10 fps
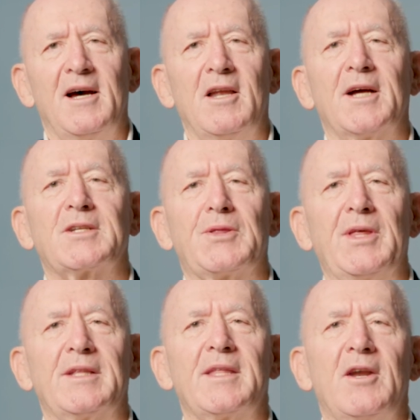I like to
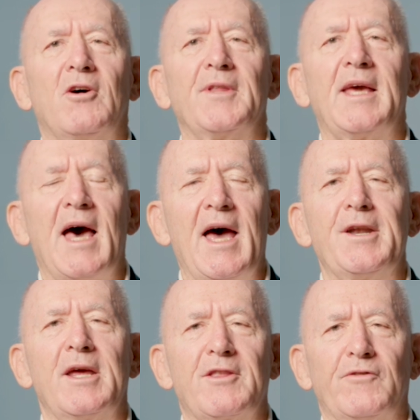think that on the
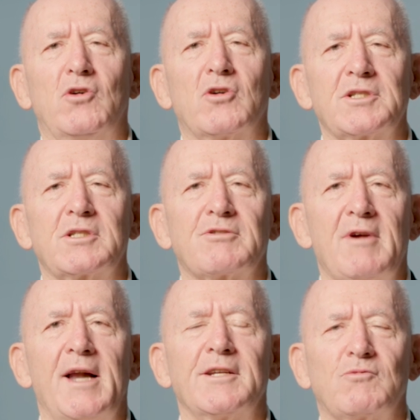eighteenth of August,
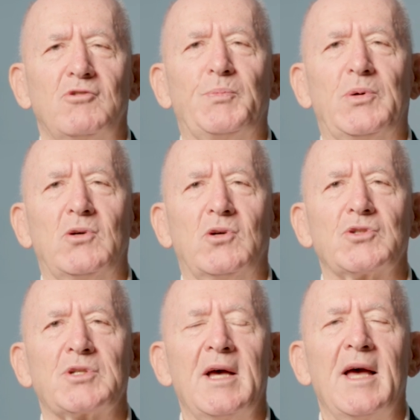Australians will
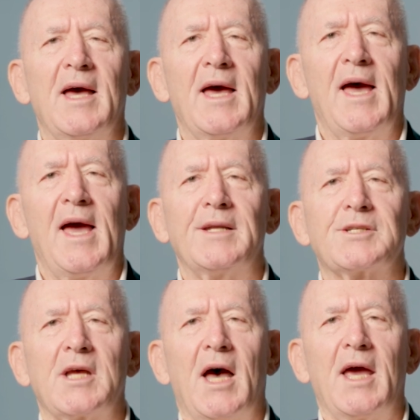pause and
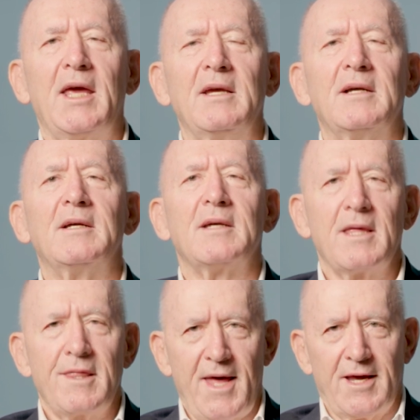say,
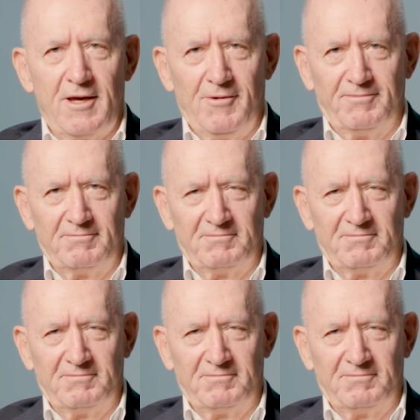thank you.